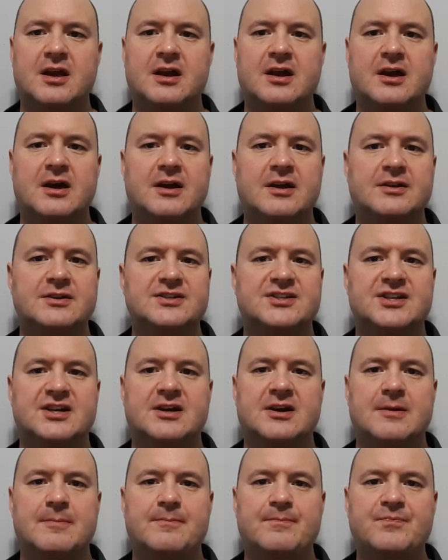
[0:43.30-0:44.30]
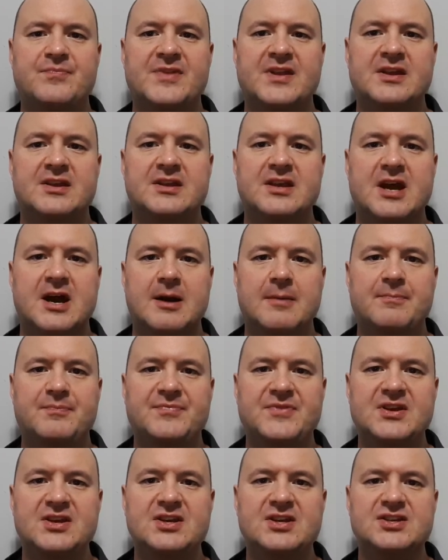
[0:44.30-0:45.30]
and um, yeah,
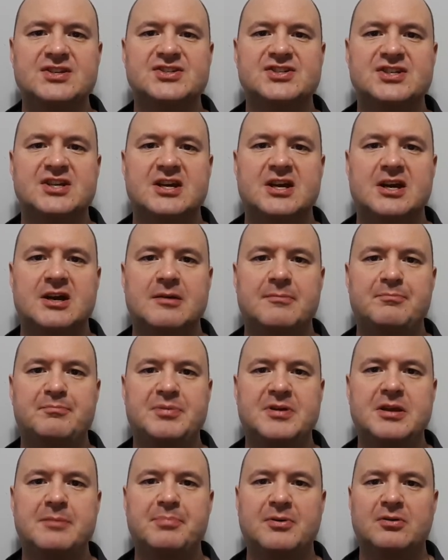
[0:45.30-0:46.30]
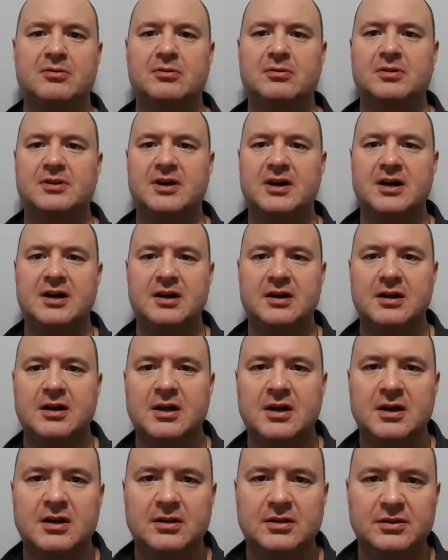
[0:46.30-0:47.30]
these uh, people uh,
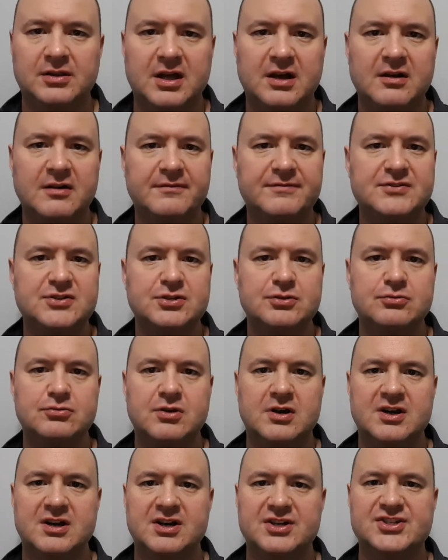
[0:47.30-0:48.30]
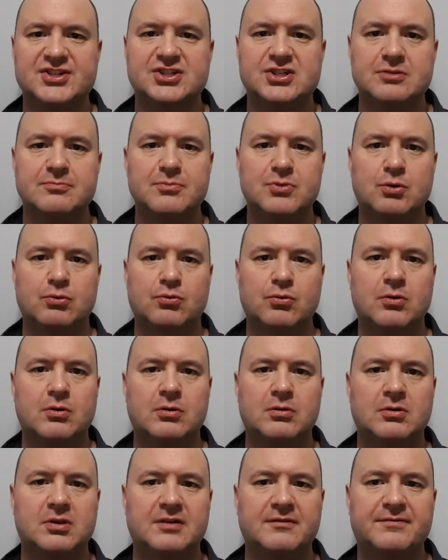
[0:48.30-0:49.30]
love to uh, assume the
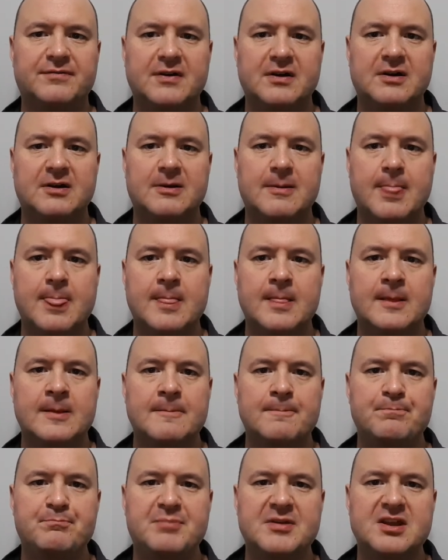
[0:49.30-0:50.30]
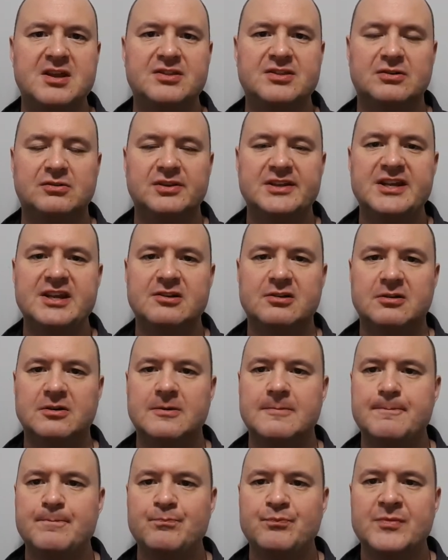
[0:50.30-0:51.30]
role of being the
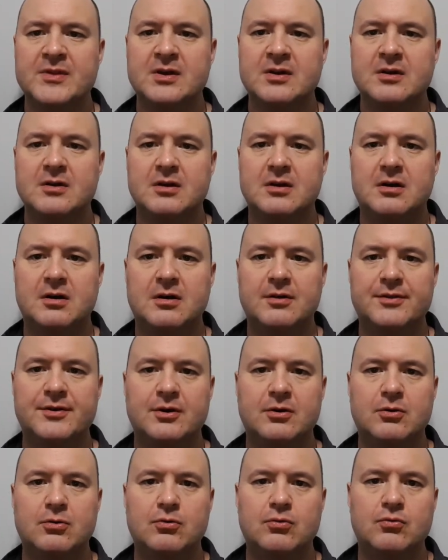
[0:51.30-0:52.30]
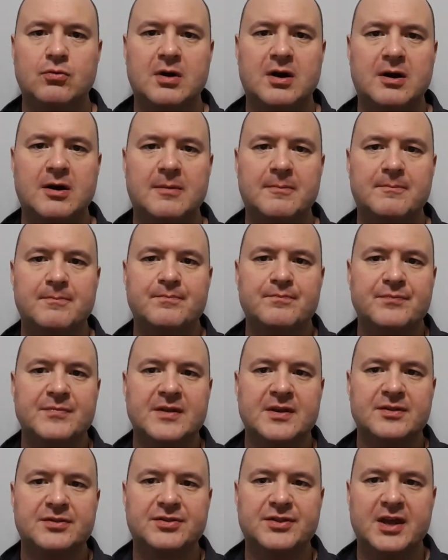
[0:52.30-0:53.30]
leader, although um,
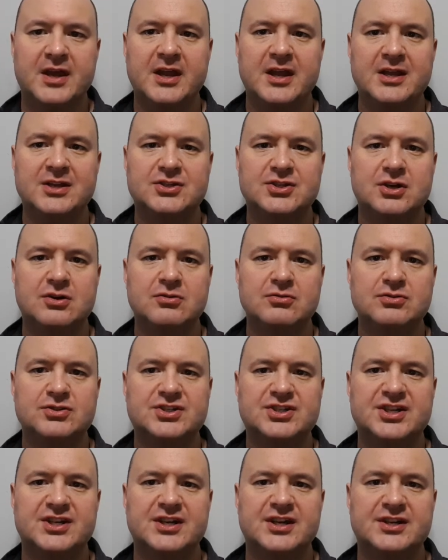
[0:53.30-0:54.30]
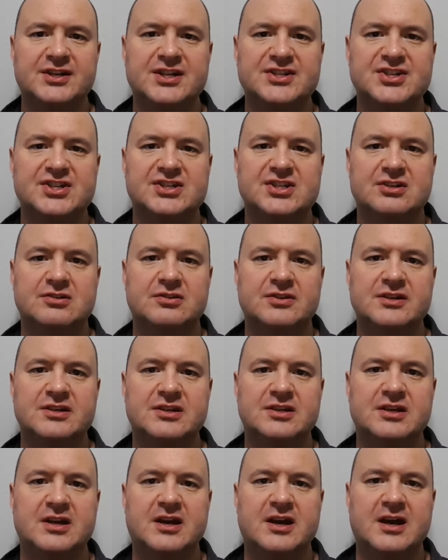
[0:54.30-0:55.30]
they don't
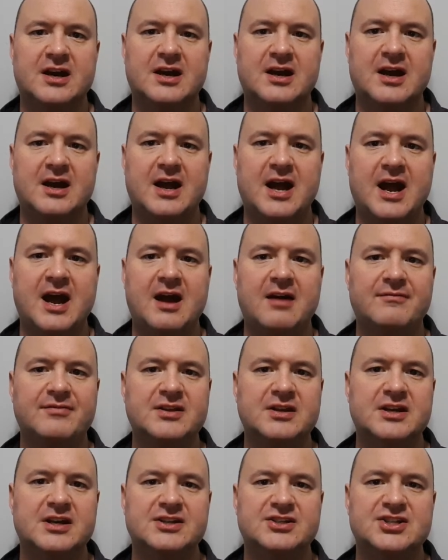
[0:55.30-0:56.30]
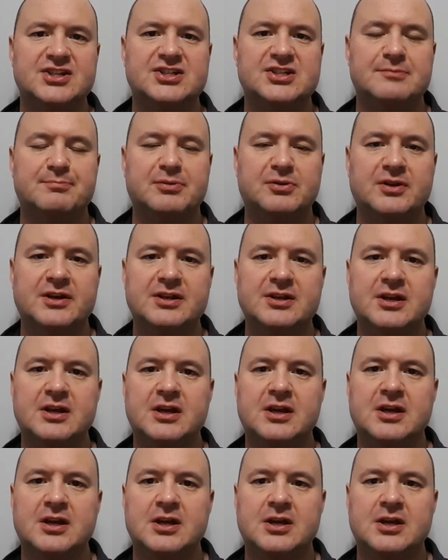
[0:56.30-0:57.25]
necessarily have the discipline